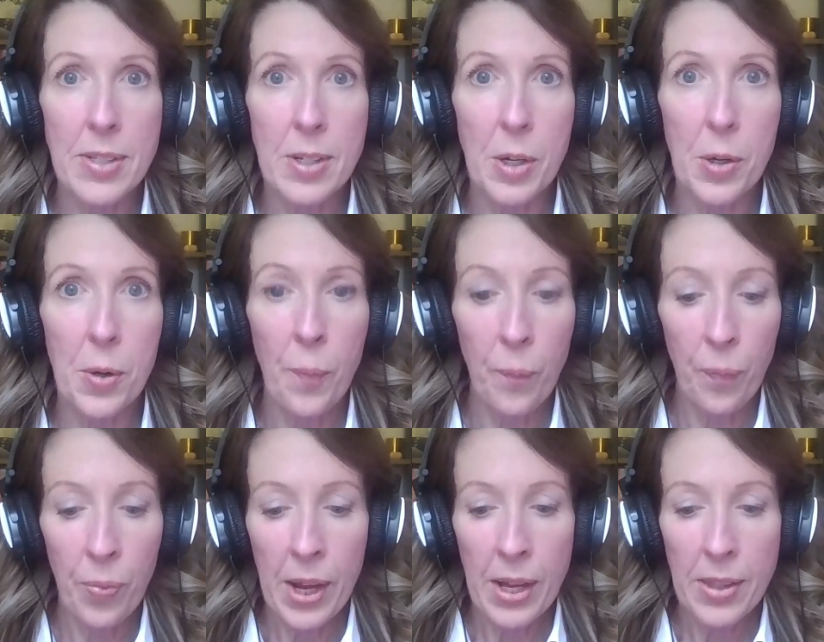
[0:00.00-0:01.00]
So
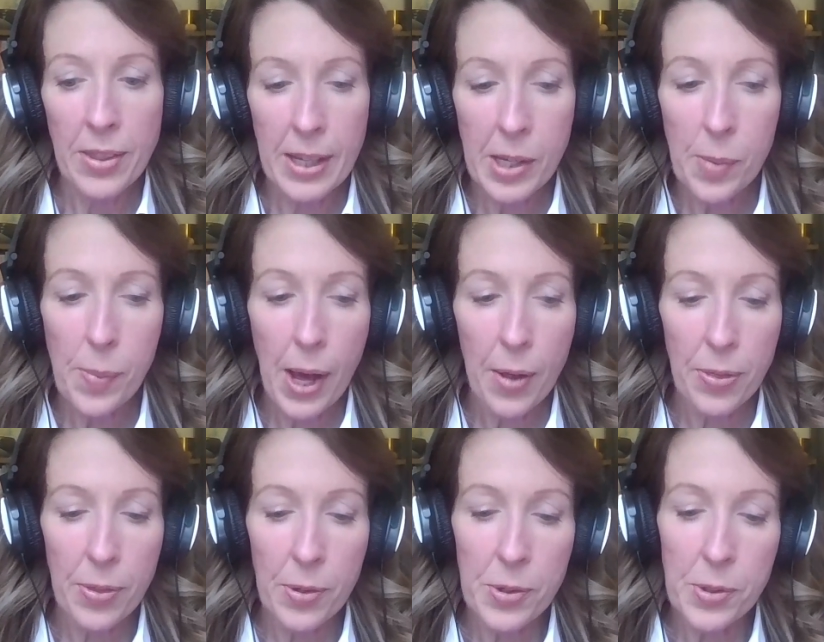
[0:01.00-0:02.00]
think
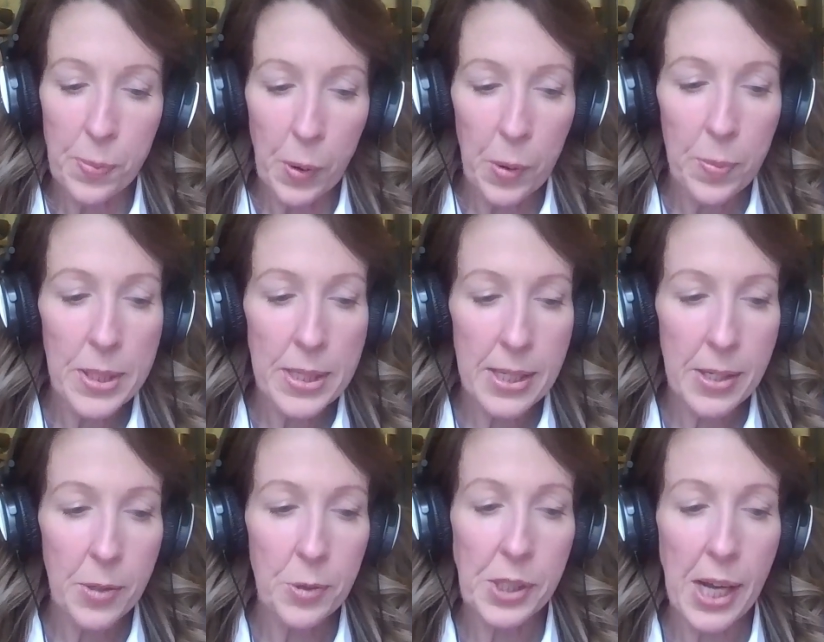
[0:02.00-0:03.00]
about those moments in
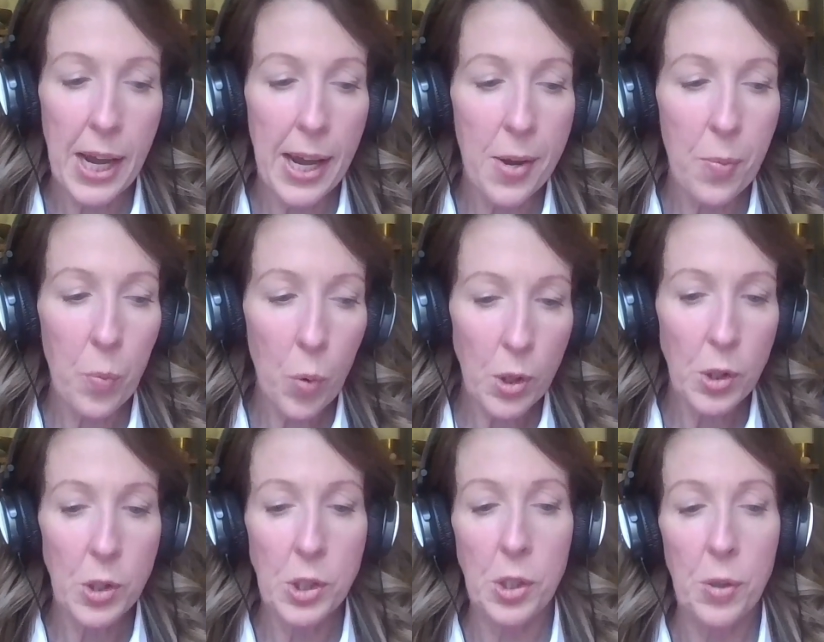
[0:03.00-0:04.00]
your day and what
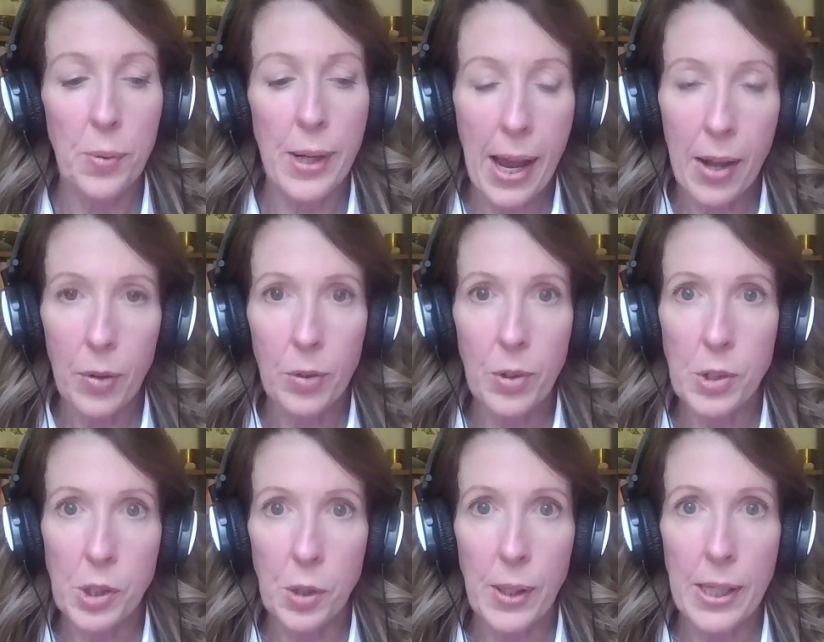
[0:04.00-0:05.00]
you do and how you
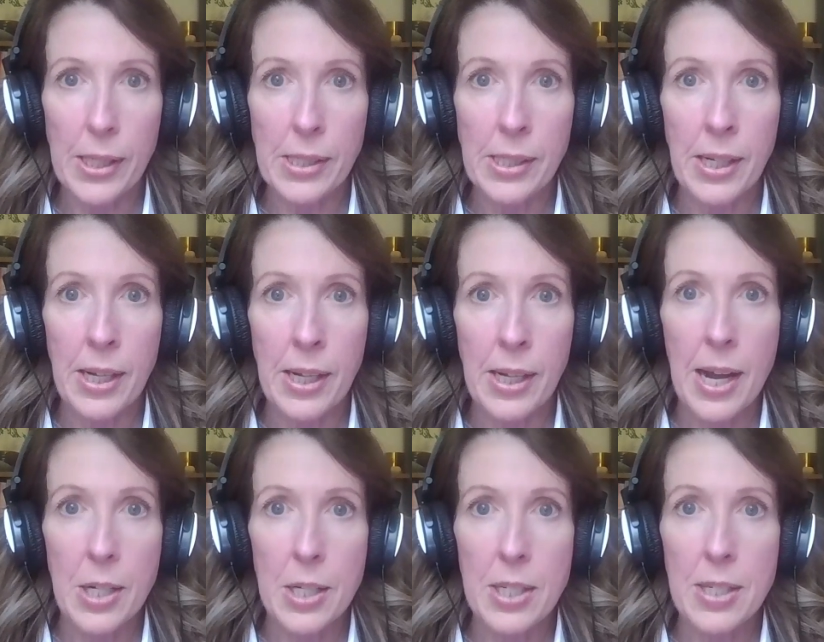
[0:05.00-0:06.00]
do it,
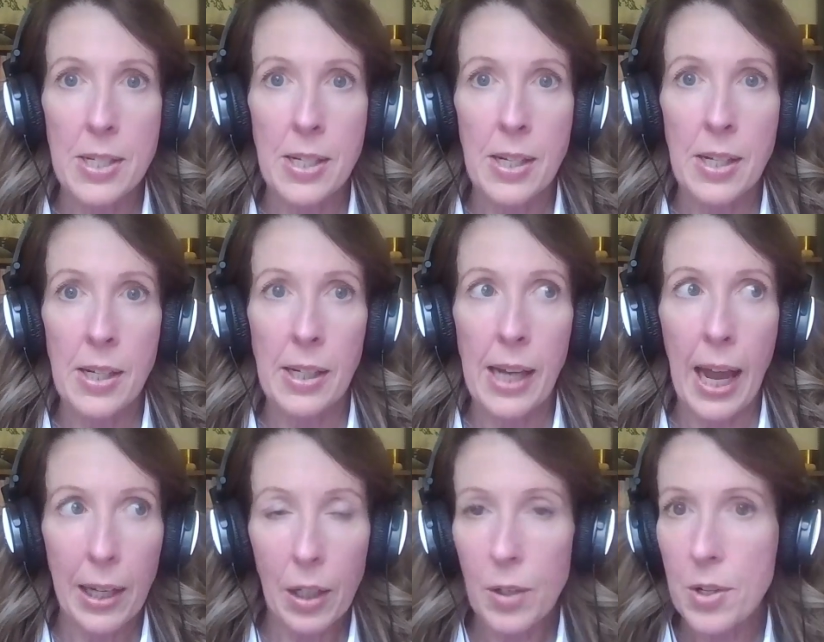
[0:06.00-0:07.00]
and just
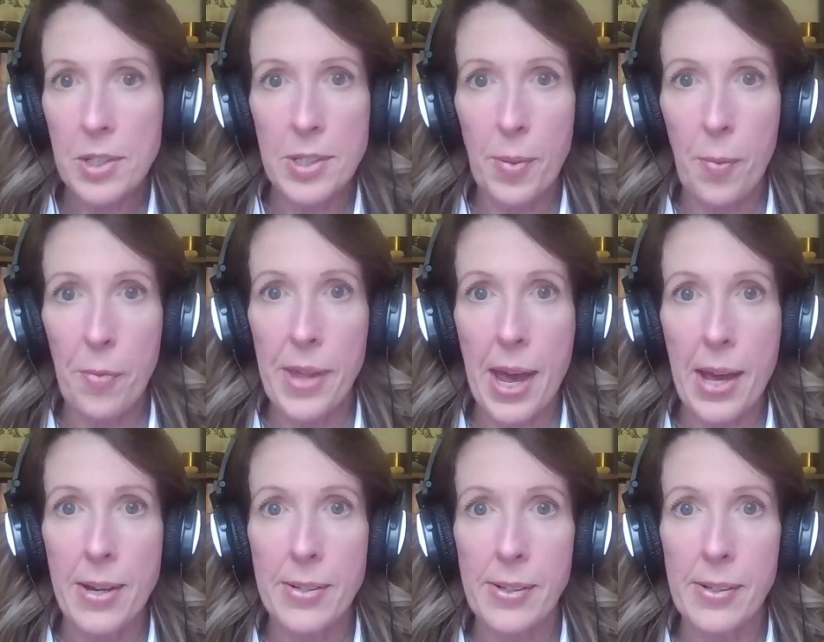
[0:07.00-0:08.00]
catalog some of
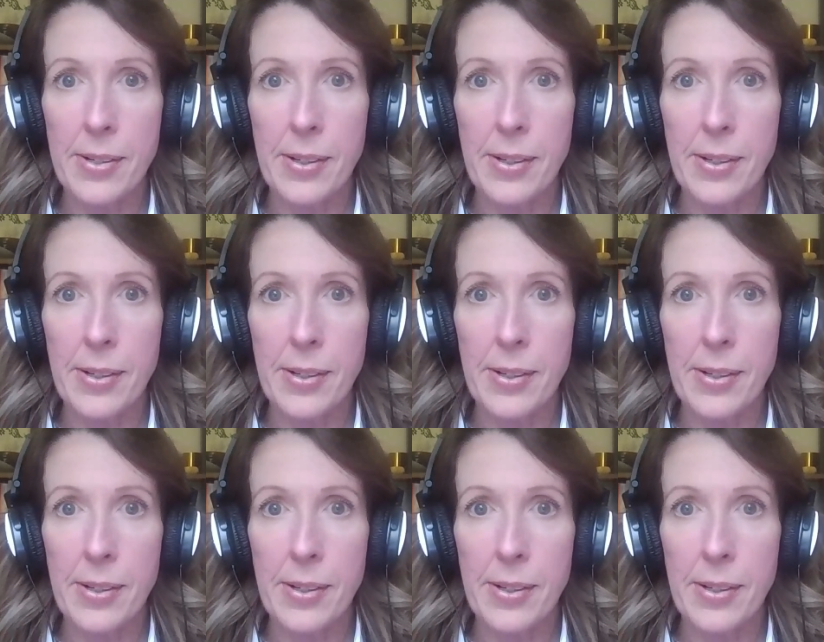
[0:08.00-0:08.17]
that,